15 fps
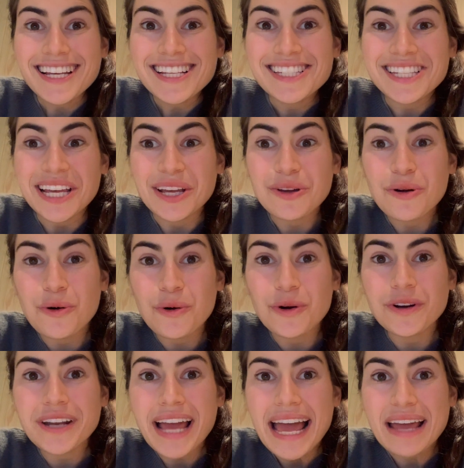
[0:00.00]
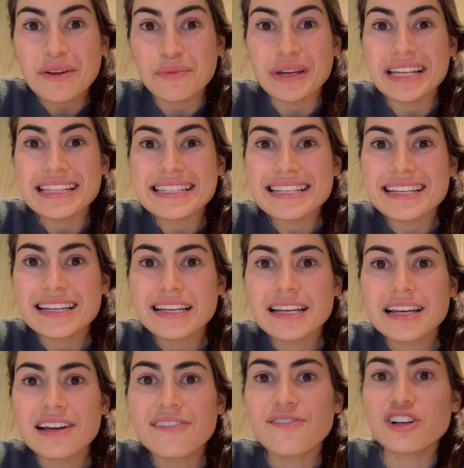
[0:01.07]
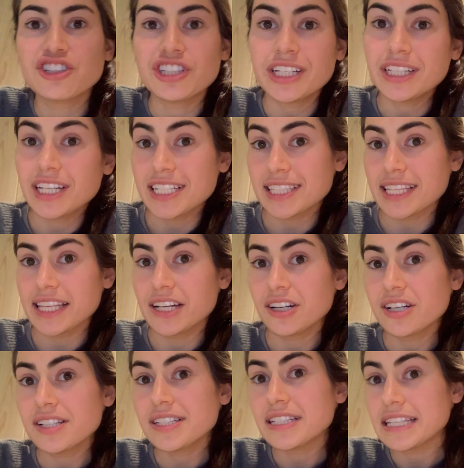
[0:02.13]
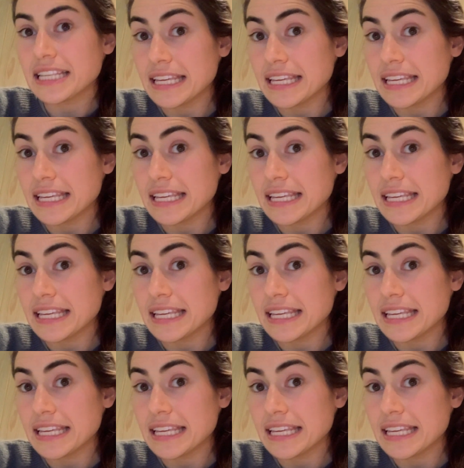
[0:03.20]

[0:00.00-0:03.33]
sent corn and wheat. Virginia's leaders